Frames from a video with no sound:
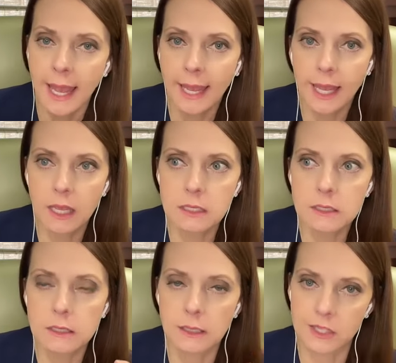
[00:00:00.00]

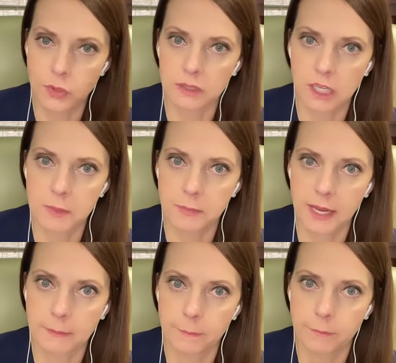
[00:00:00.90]
and it's round ligament
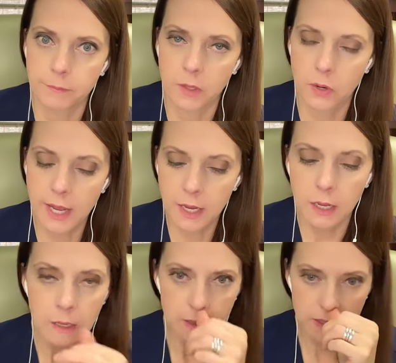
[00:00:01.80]
pain. Okay,
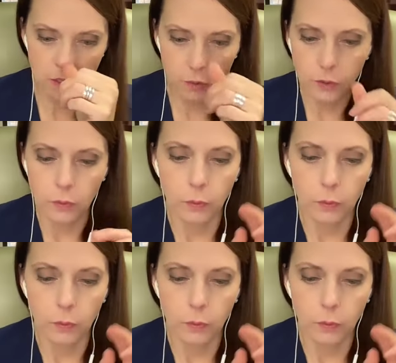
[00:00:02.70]
so